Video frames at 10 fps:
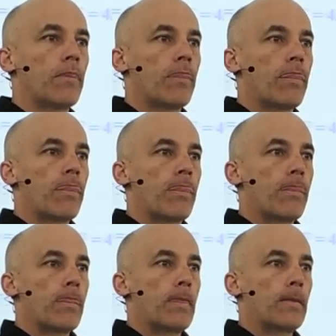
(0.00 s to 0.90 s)

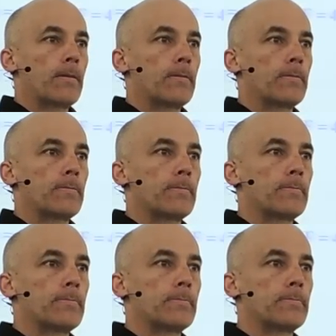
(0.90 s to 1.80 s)

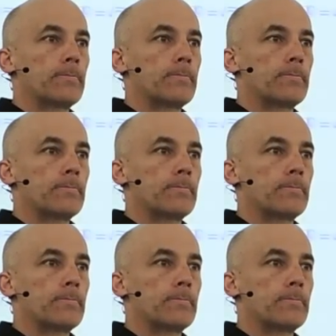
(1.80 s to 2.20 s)
Nobody speaks.